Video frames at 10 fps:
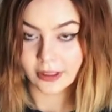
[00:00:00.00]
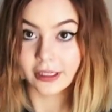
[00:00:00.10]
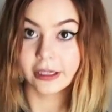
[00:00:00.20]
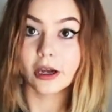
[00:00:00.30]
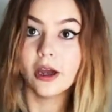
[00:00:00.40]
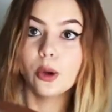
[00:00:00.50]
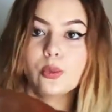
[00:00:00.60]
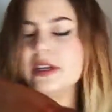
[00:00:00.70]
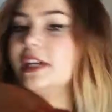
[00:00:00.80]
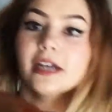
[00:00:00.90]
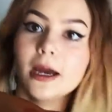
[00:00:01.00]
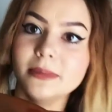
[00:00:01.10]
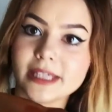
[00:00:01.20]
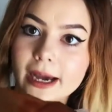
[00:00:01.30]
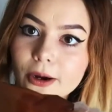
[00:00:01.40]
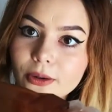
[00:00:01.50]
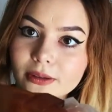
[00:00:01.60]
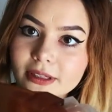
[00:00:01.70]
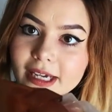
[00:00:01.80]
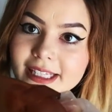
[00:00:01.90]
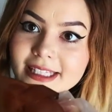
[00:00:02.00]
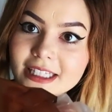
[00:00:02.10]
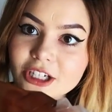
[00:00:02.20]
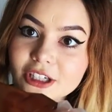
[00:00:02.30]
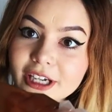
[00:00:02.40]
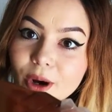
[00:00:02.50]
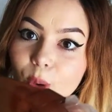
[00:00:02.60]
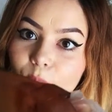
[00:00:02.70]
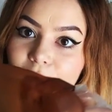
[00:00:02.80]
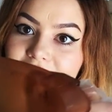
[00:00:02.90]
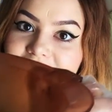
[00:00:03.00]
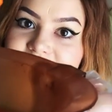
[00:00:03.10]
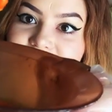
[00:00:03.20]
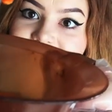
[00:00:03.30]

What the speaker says: Like when it comes out, it's literally orange.